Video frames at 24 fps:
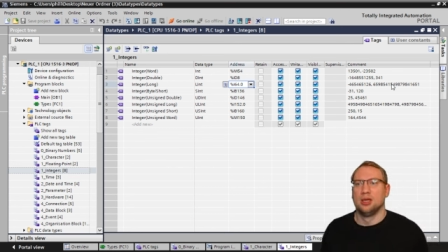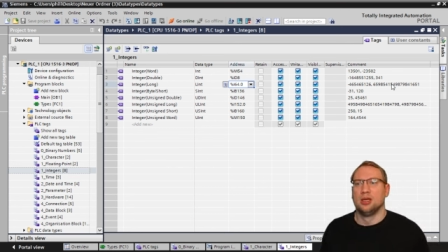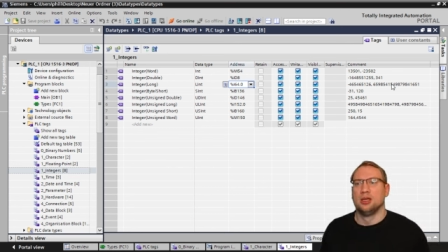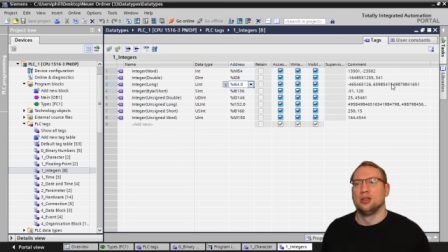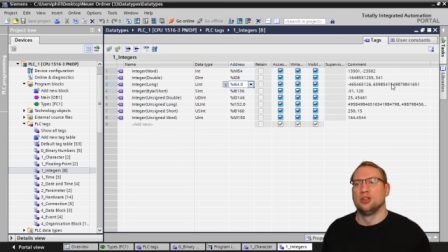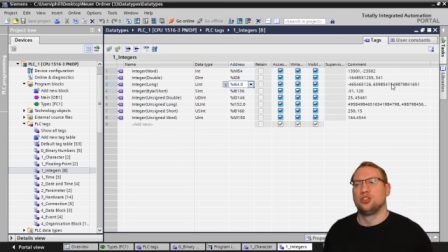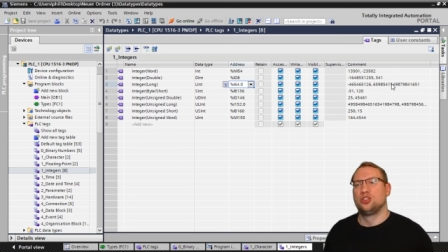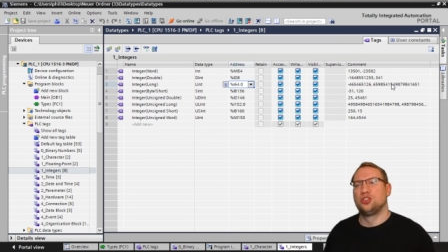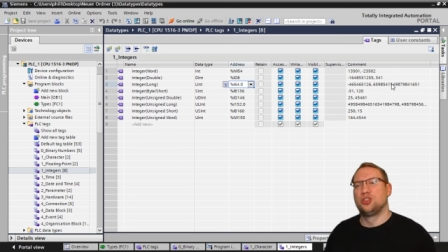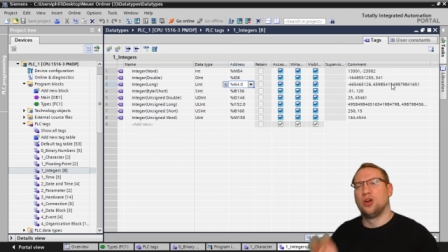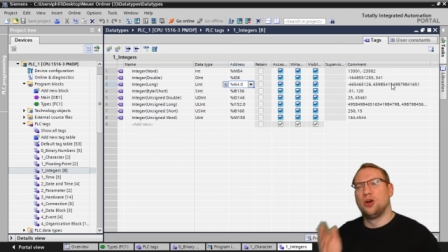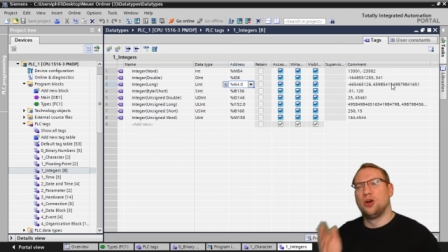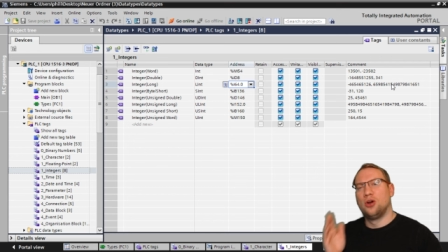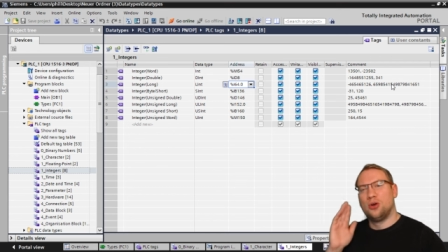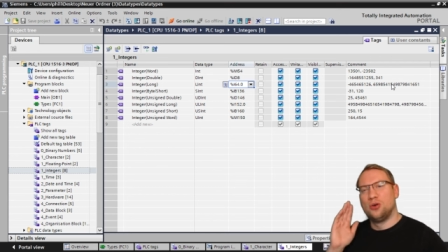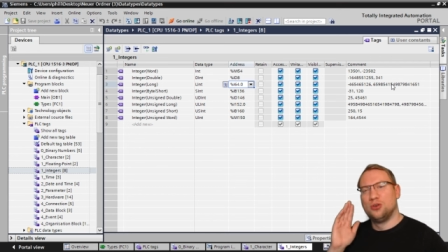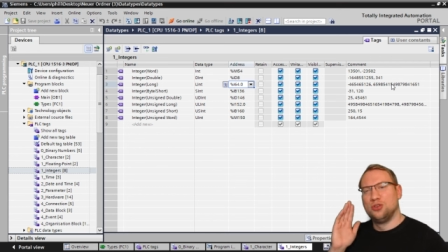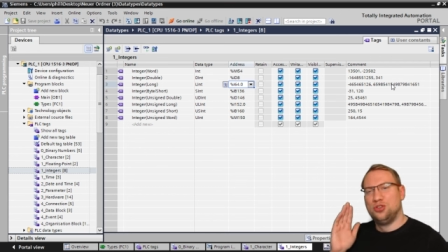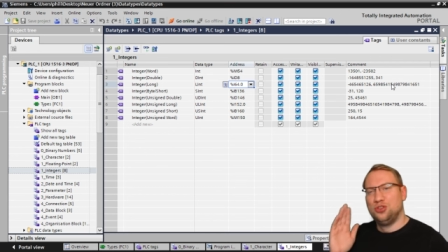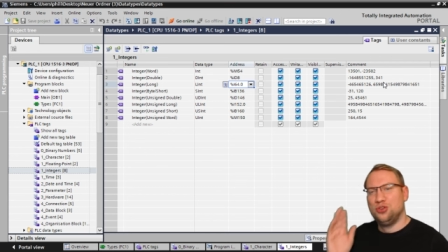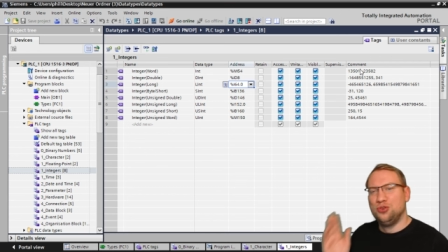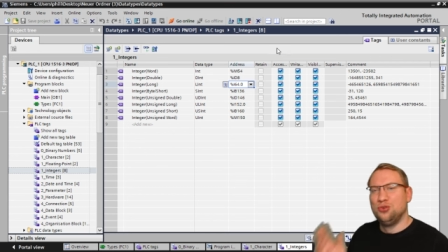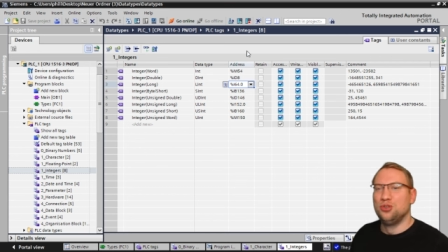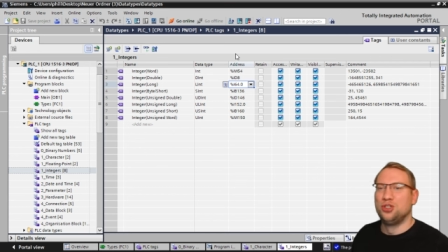So
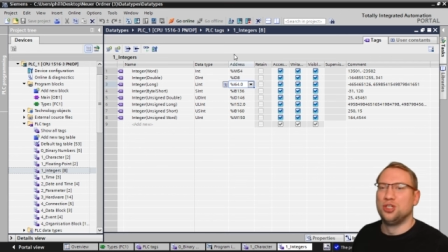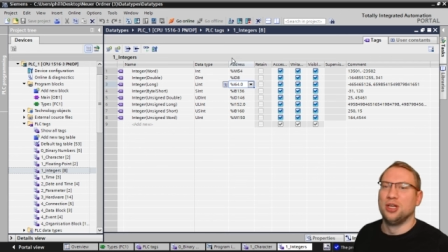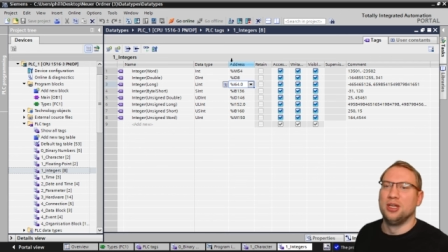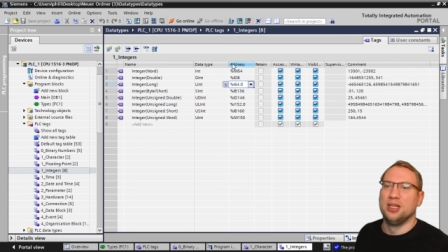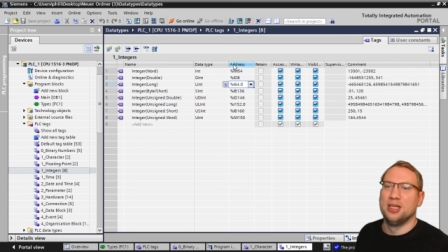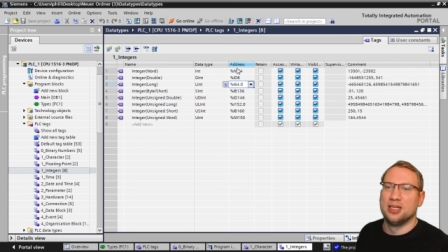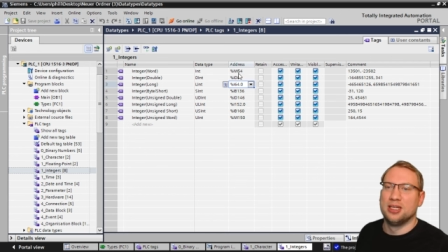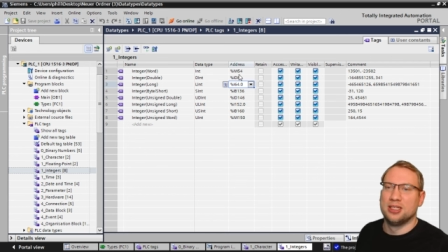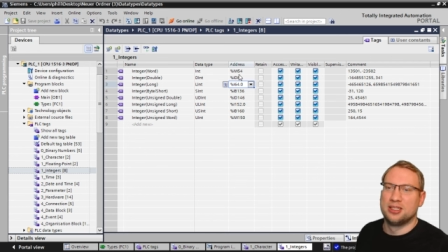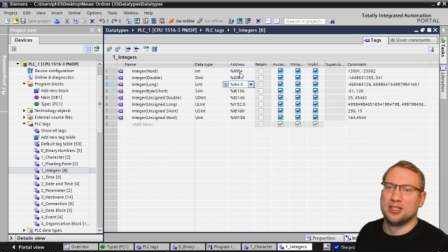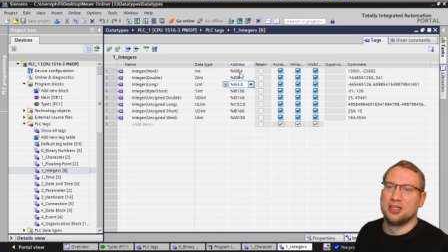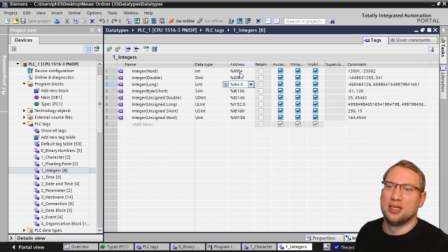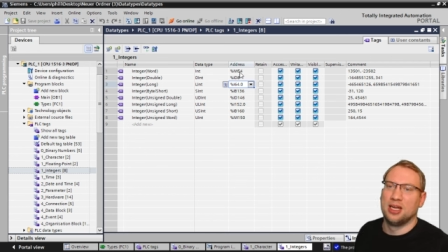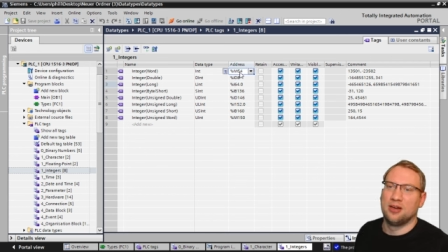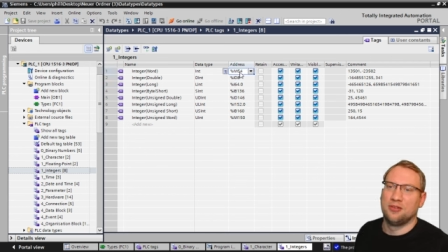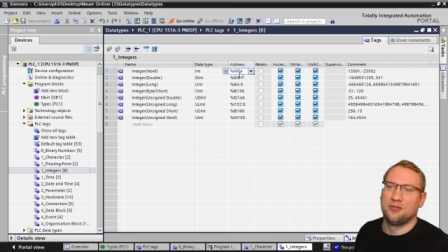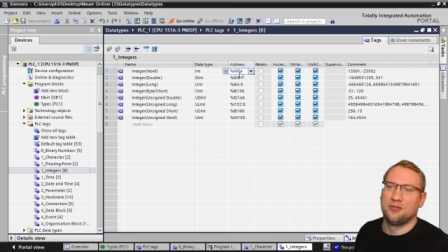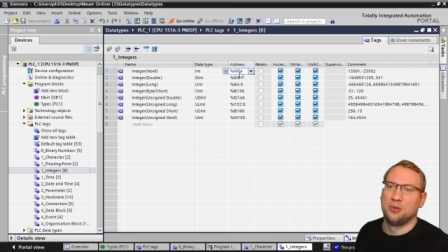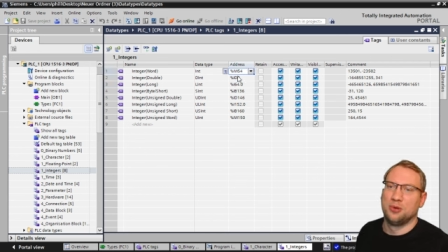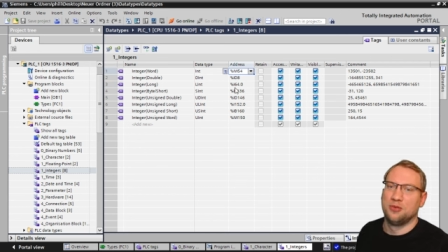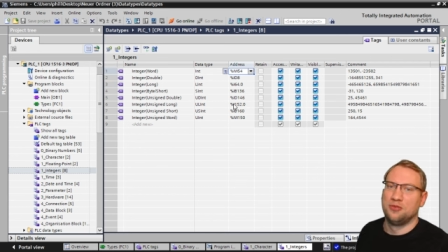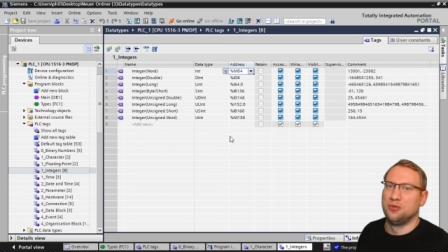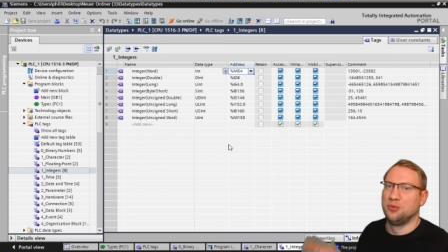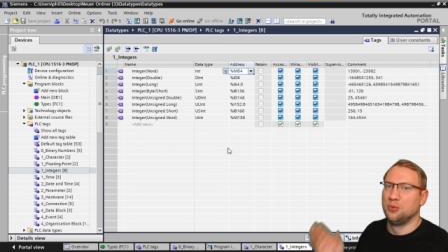usually it's enough.
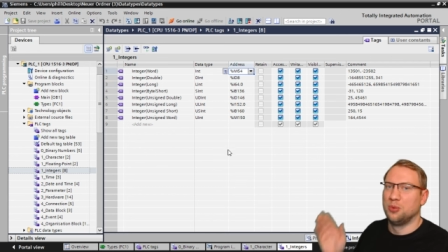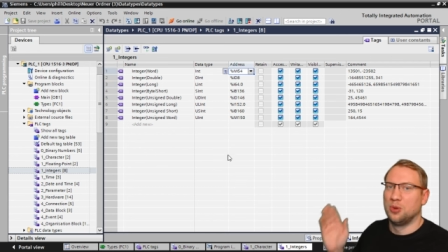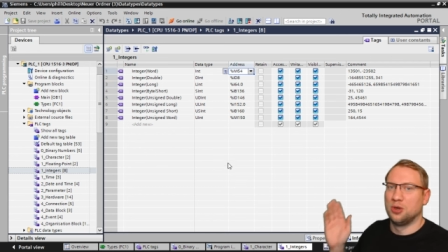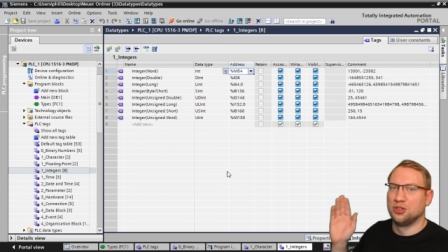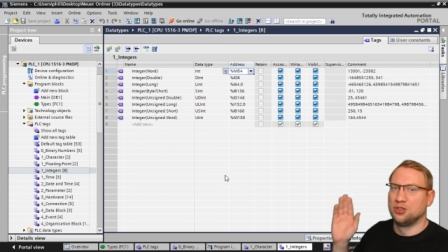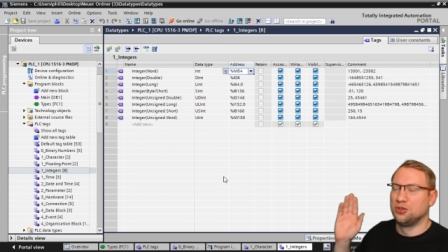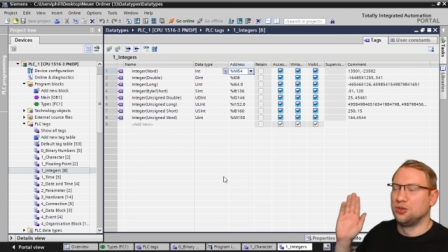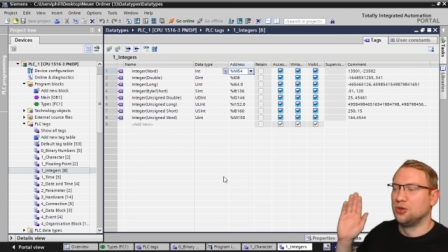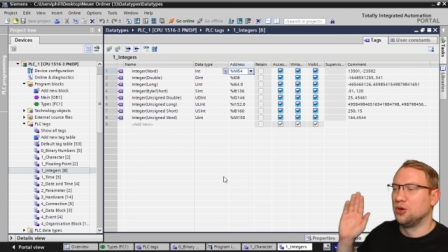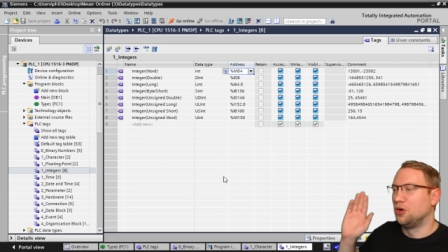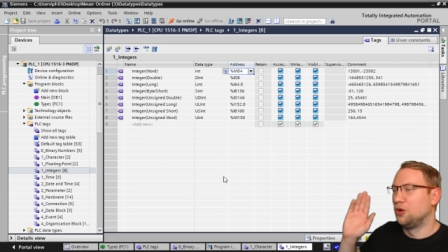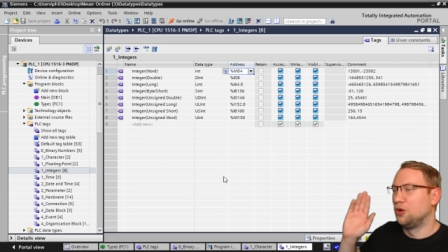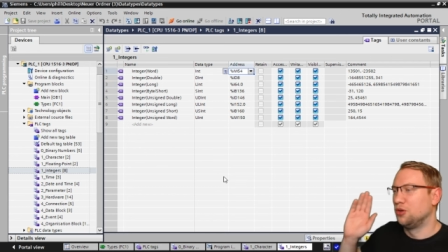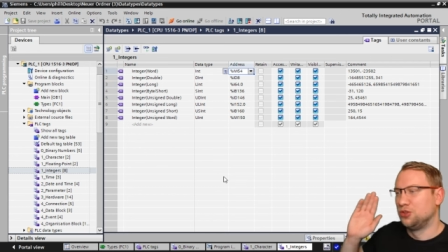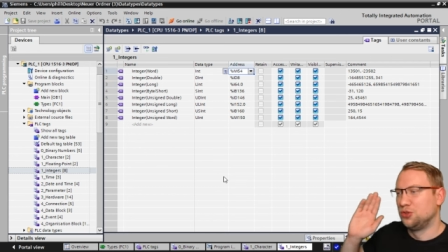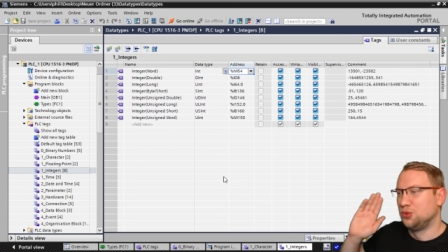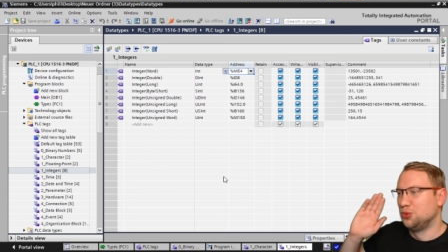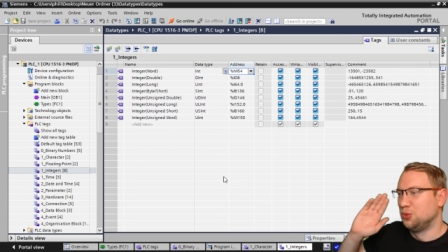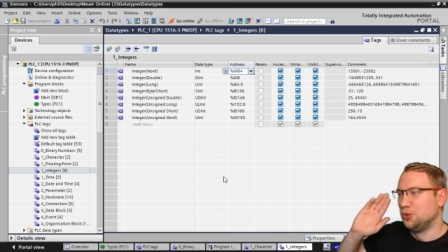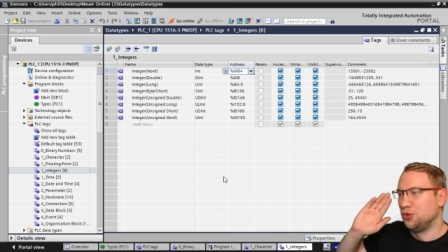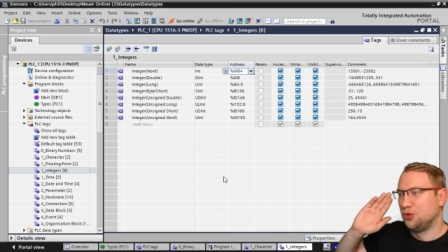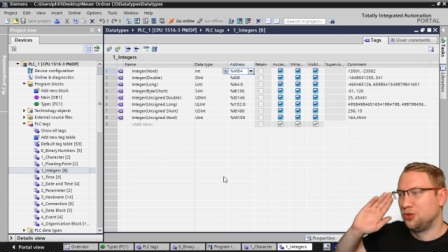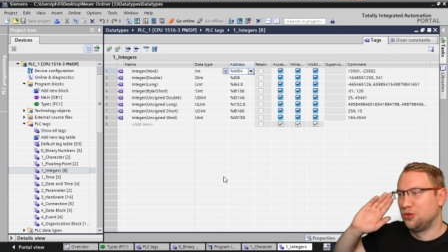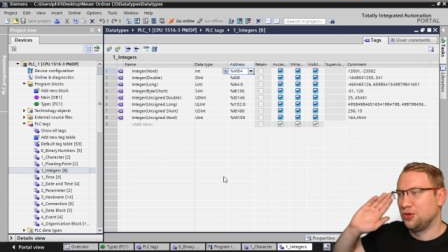If we want to go
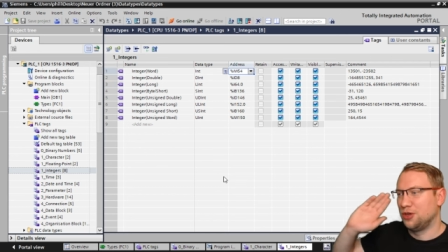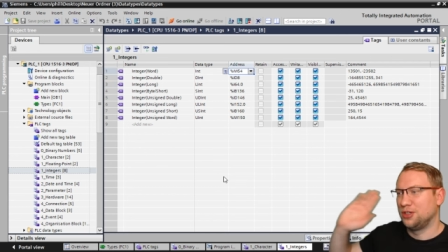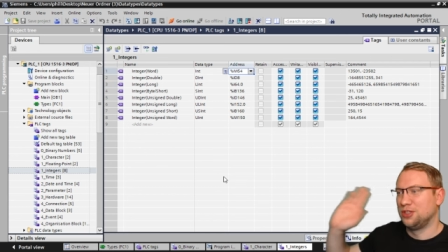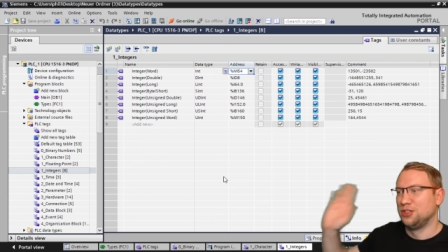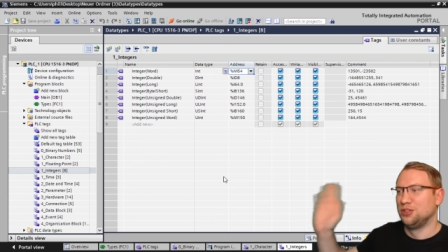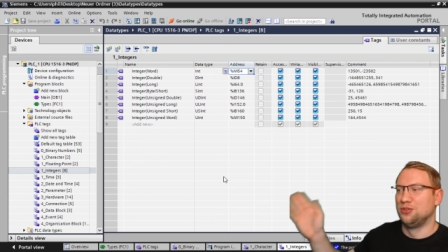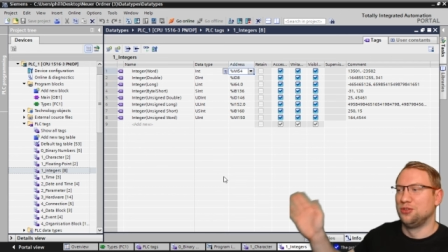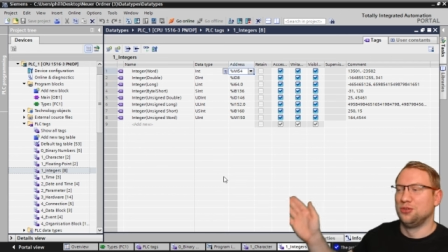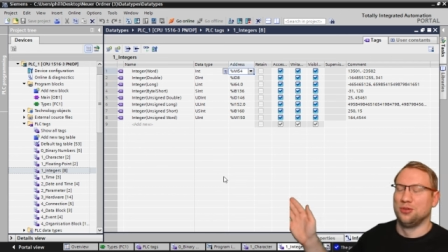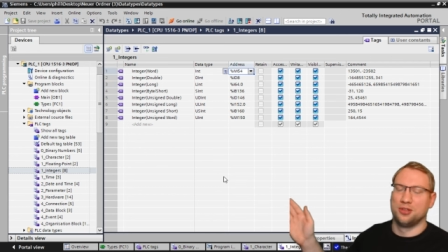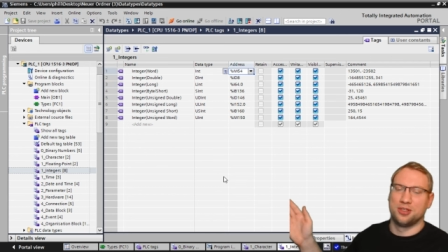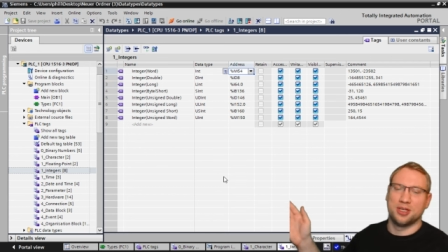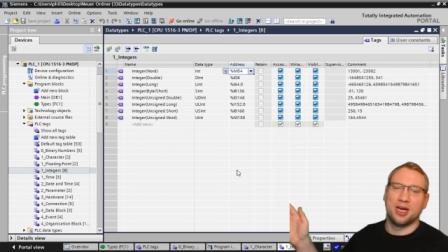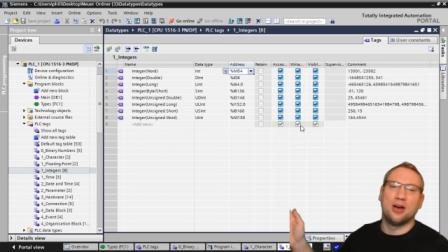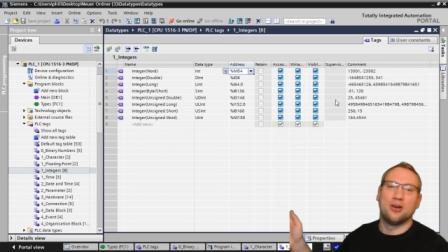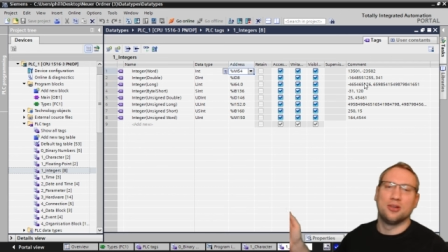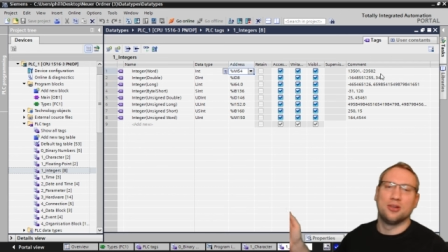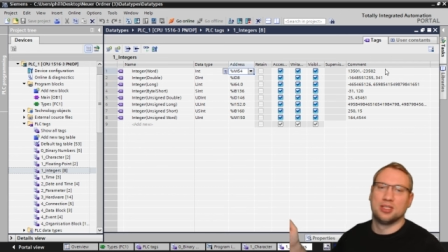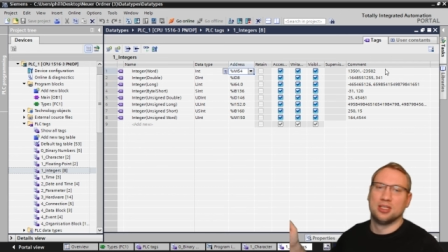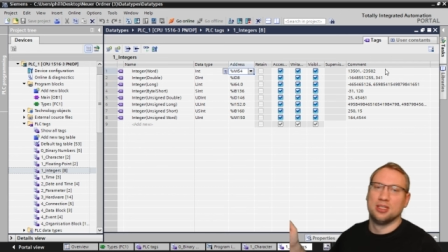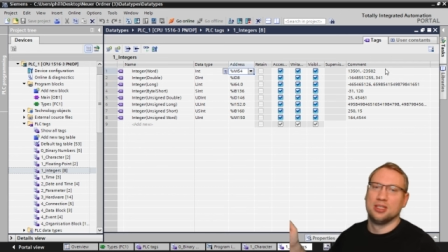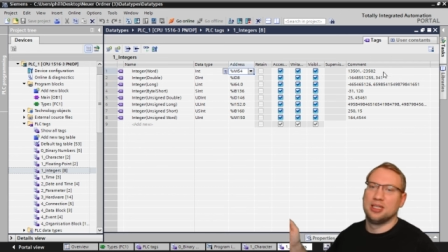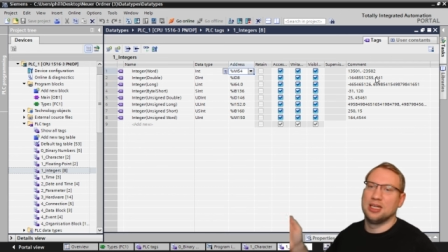to thirty-two thousand,